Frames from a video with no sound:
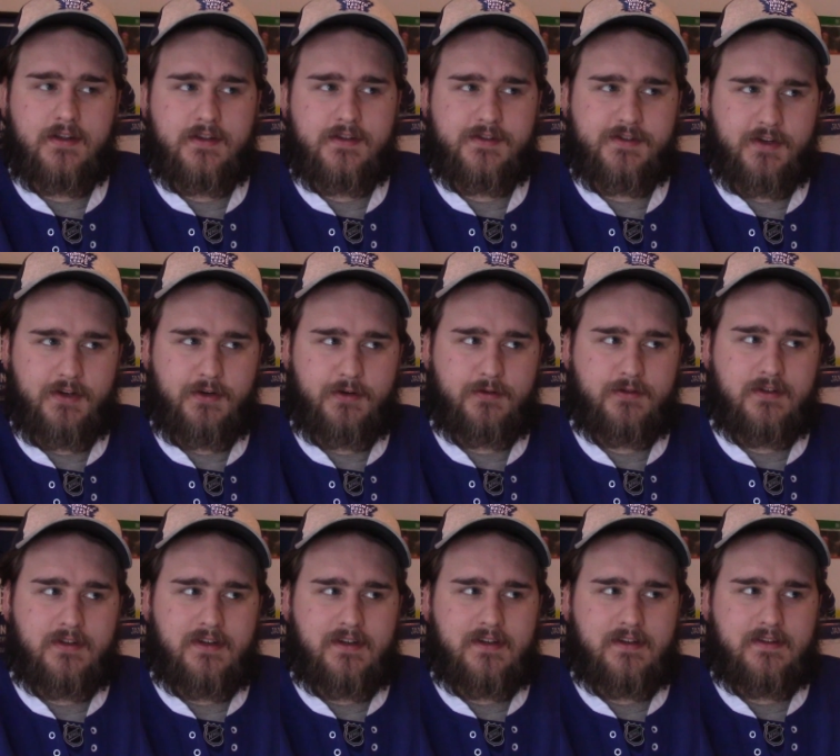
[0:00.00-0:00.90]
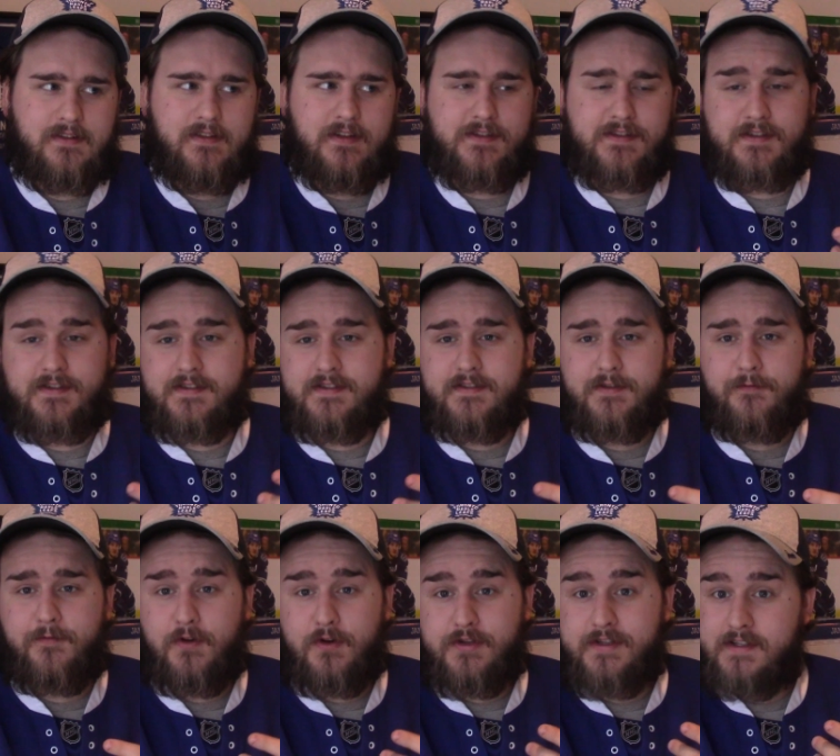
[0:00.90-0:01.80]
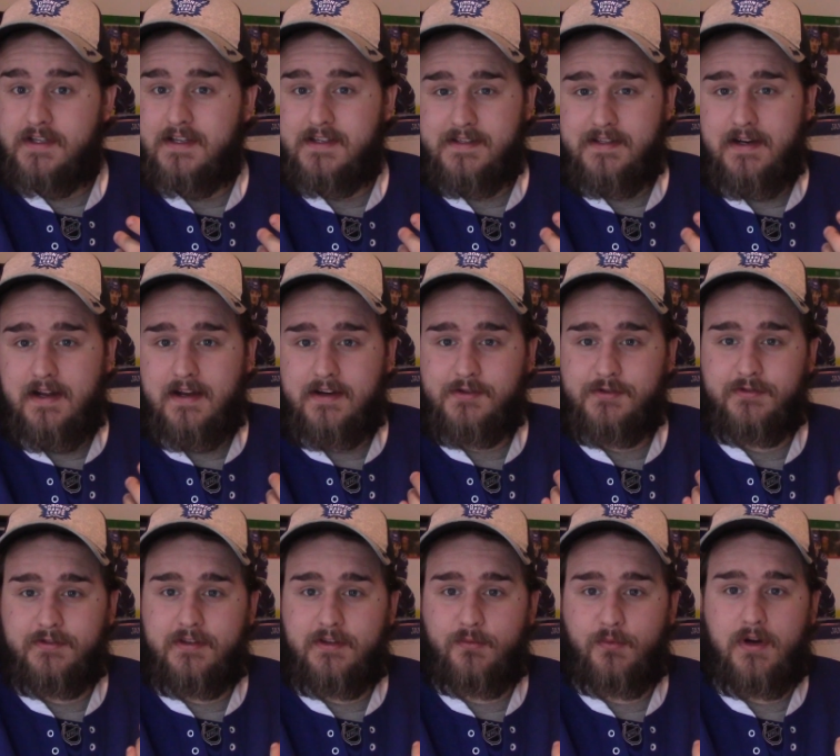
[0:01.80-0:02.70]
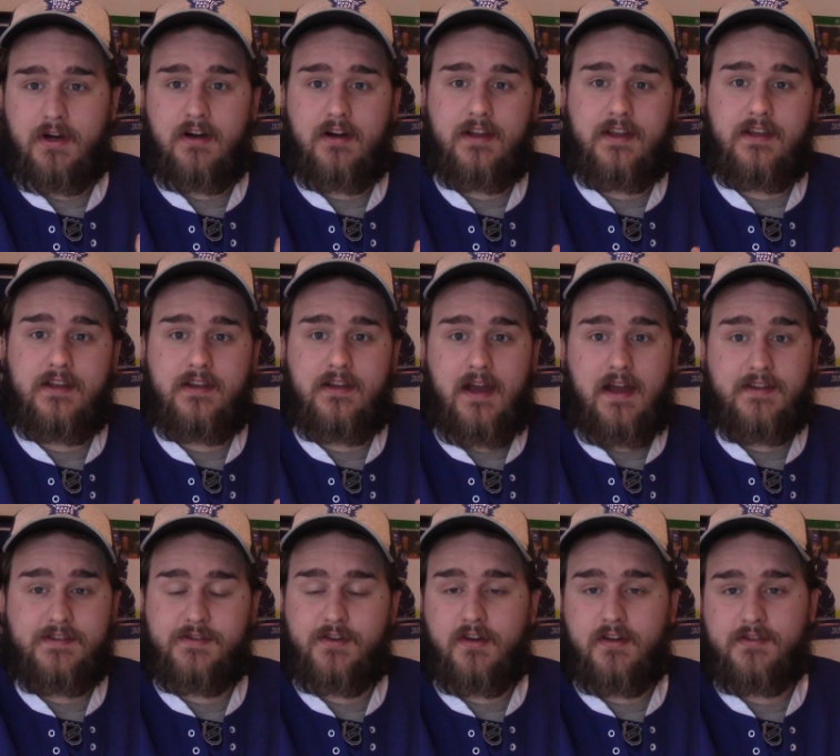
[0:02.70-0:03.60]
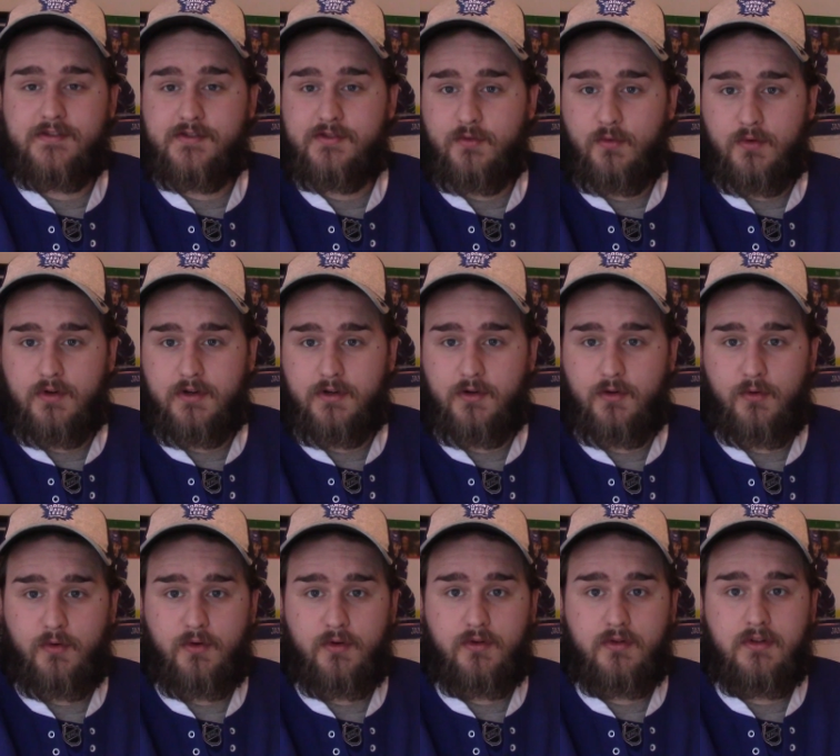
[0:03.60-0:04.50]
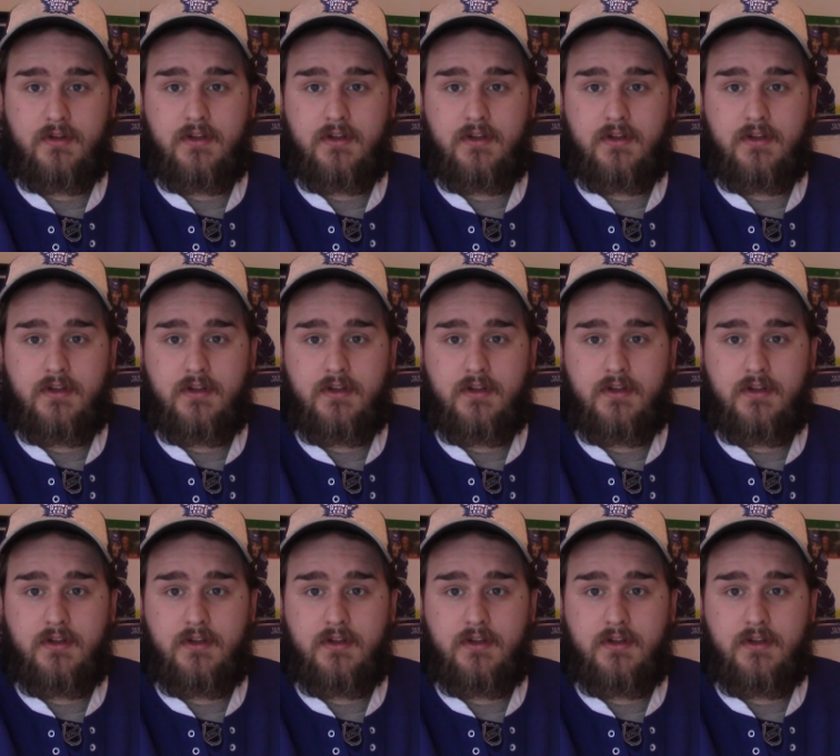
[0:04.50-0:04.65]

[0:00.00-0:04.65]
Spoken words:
so this is the first season, actually, where he has not scored a goal